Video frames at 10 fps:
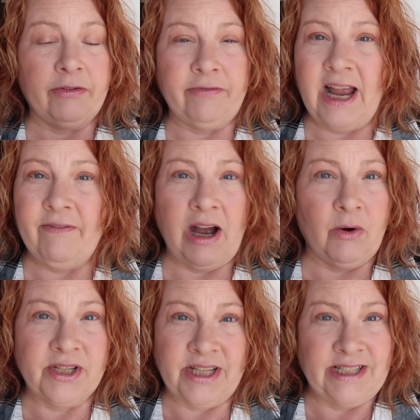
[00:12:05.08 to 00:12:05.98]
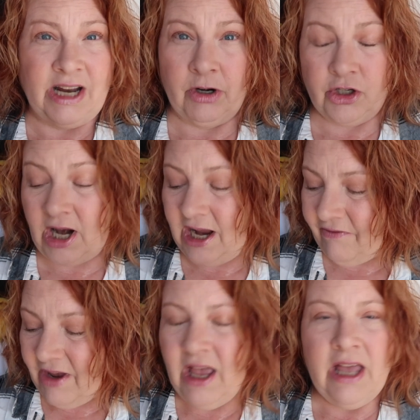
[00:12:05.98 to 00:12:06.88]
5-hour, 6-hour
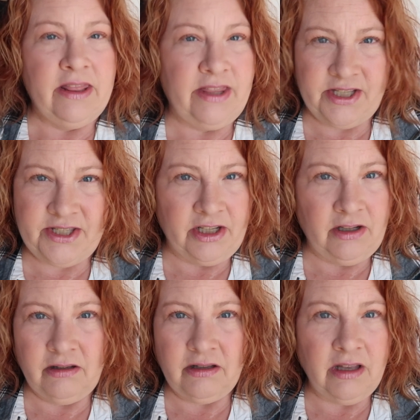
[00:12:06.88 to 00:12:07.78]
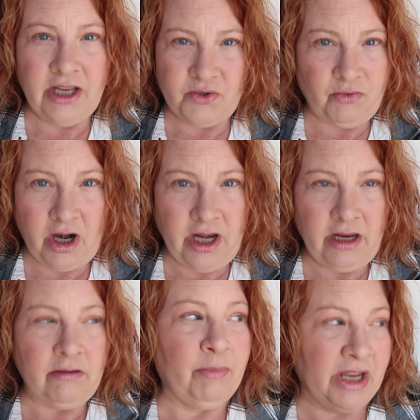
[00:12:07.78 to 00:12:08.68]
drive, this still is
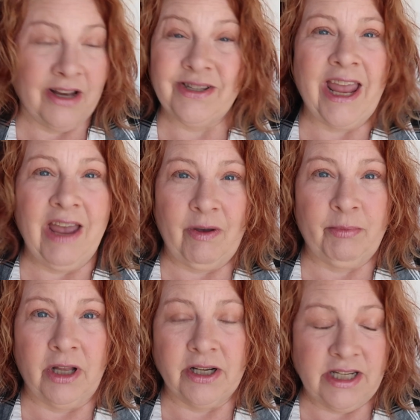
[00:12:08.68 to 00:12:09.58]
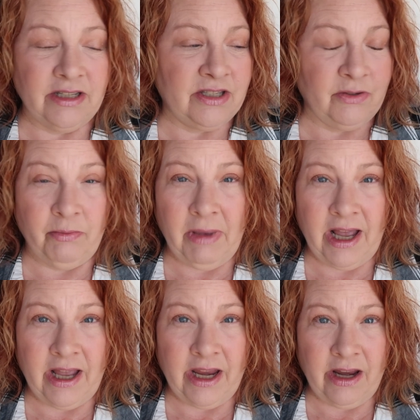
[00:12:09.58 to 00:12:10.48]
running because I have it plugged into
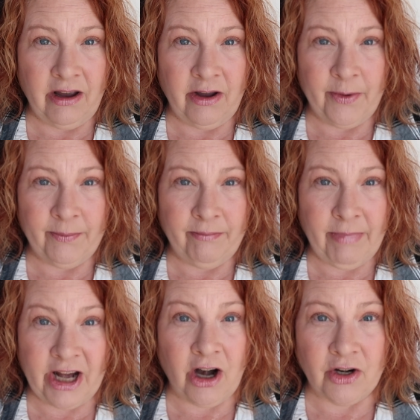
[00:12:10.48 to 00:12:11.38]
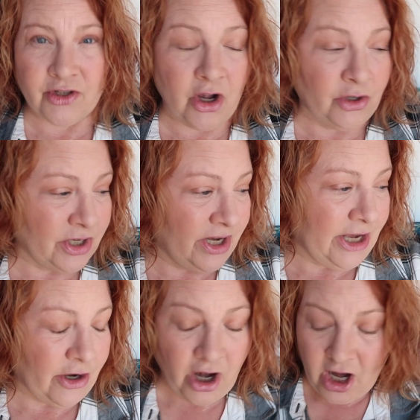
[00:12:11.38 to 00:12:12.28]
my my car's
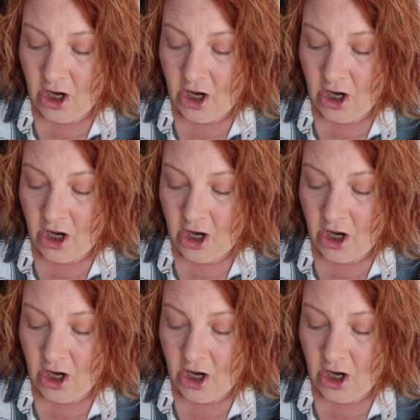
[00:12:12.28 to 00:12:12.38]
alternator.